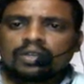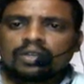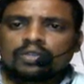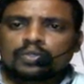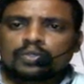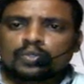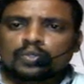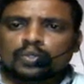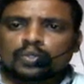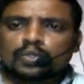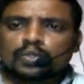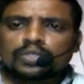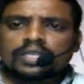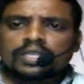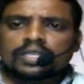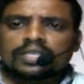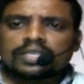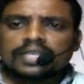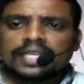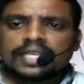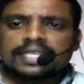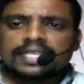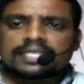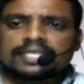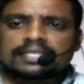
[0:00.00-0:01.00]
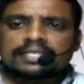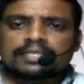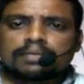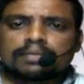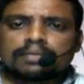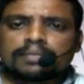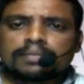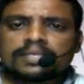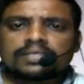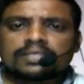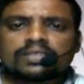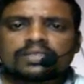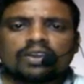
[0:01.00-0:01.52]
through the
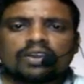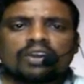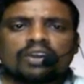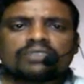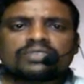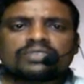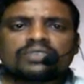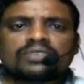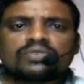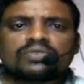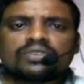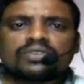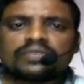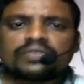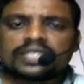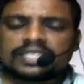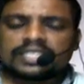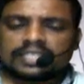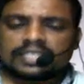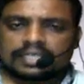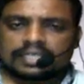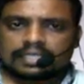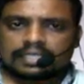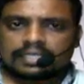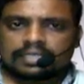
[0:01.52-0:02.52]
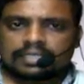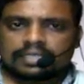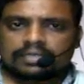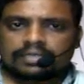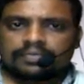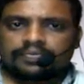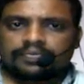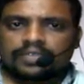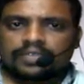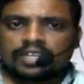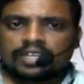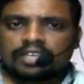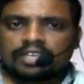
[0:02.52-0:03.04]
isthmus of the oviduct.
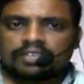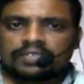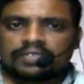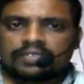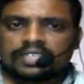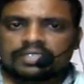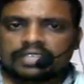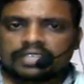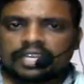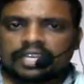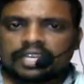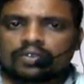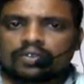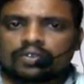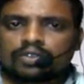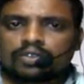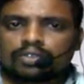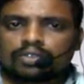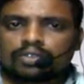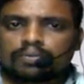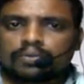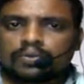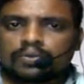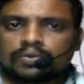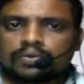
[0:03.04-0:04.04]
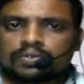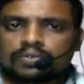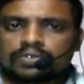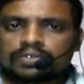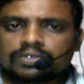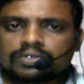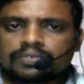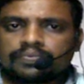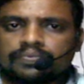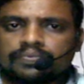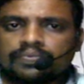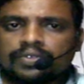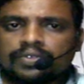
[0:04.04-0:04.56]
The zygote moves
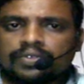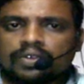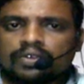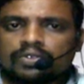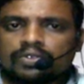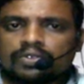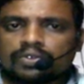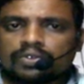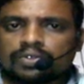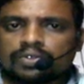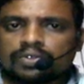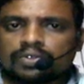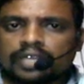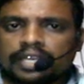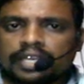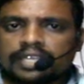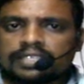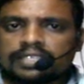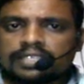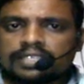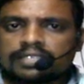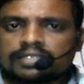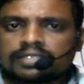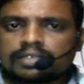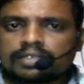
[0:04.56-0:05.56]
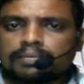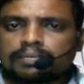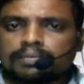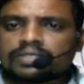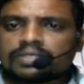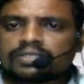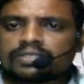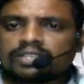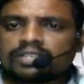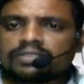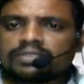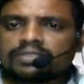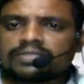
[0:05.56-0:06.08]
through the isthmus
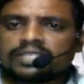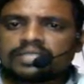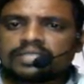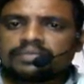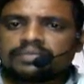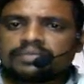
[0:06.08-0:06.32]
of the